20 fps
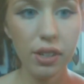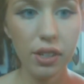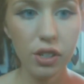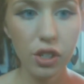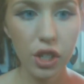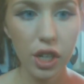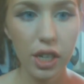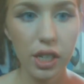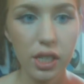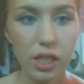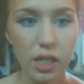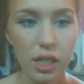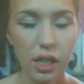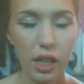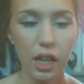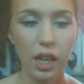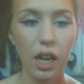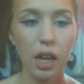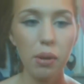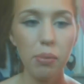just
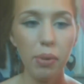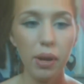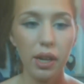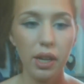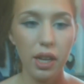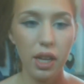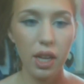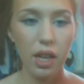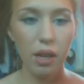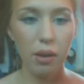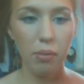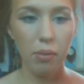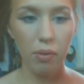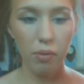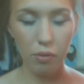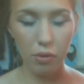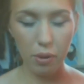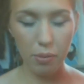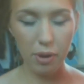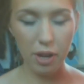like unbuttoning and
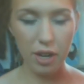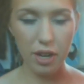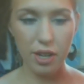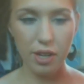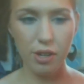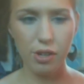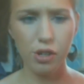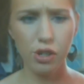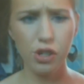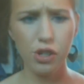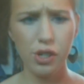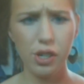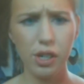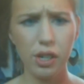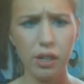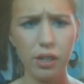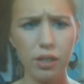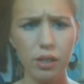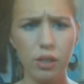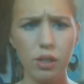rebuttoning your shirt
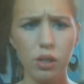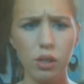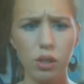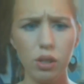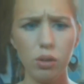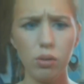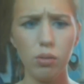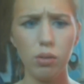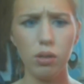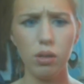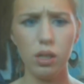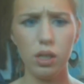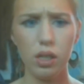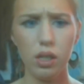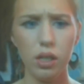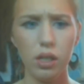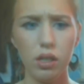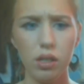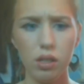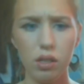hurts your shoulders and
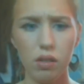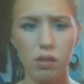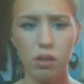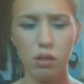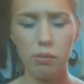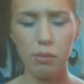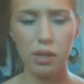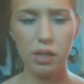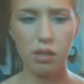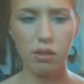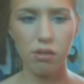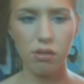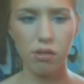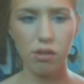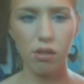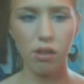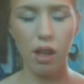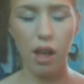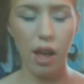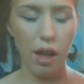hurts those muscles a
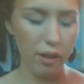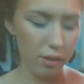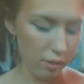lot.